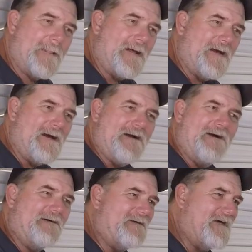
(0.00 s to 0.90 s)

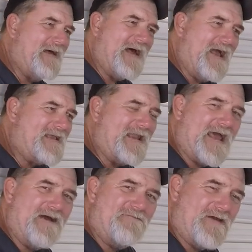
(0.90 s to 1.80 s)
I could
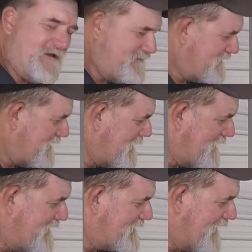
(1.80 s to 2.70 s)
have
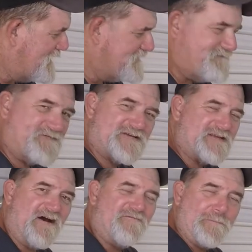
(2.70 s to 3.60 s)
any kind of
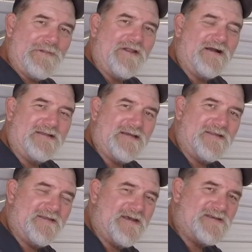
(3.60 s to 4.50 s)
stuff plugged
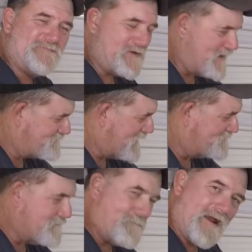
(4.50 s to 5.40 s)
into this, but I've
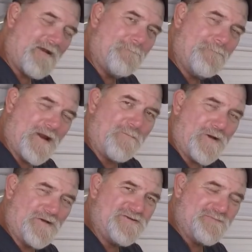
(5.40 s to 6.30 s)
got the bare
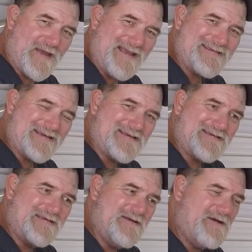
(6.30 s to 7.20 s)
bones
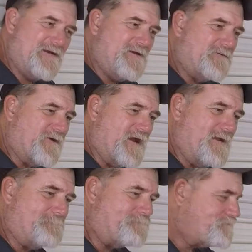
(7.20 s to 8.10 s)
basics,
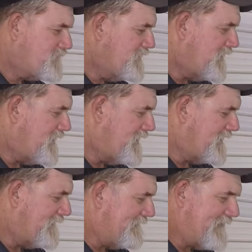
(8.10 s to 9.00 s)
right?
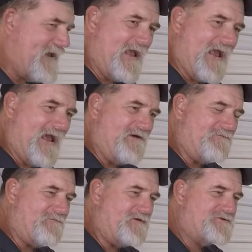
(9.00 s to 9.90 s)
I have
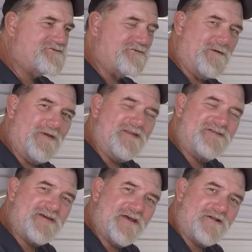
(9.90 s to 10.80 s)
trim and
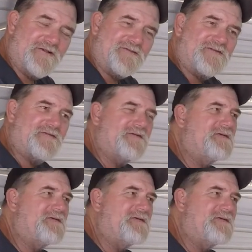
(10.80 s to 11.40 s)
tilt.